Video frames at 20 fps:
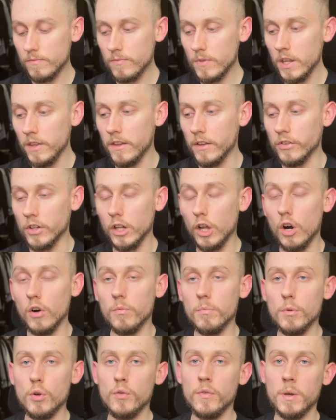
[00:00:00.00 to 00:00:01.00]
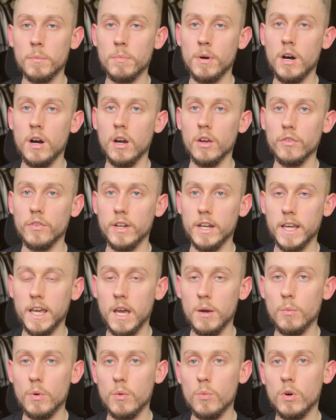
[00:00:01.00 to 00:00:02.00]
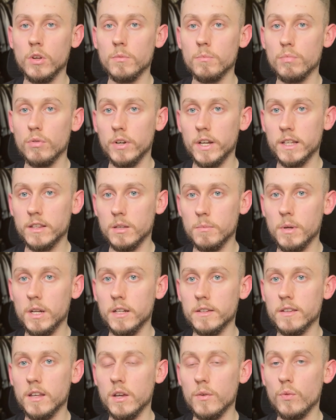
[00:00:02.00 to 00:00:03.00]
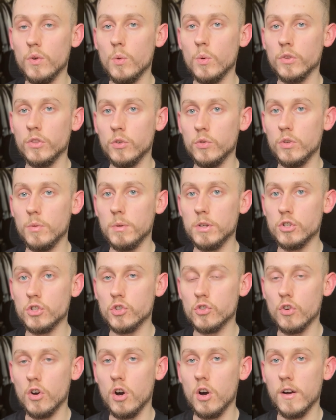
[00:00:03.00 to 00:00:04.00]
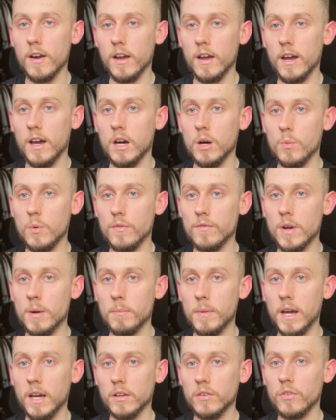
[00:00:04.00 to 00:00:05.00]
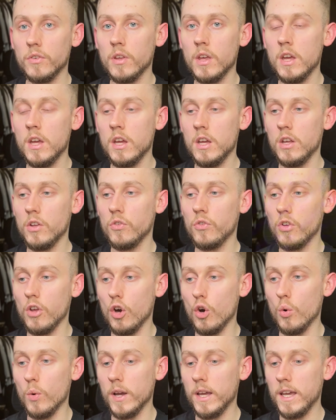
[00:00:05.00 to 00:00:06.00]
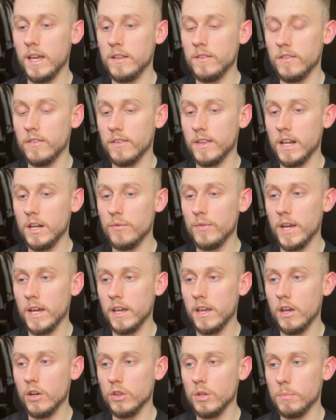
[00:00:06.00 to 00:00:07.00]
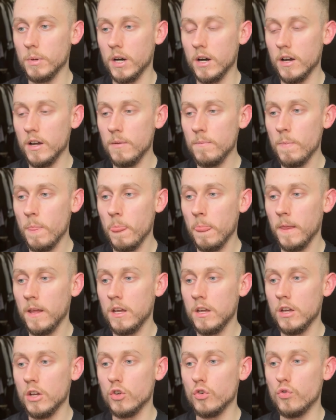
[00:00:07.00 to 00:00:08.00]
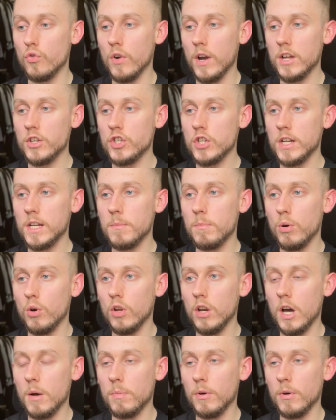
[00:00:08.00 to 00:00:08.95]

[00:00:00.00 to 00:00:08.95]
There's a lot of moving parts, and again, we want predictability if we want you to be strong at a 1 rep max. So instead of yanking on the bar, gradually pull up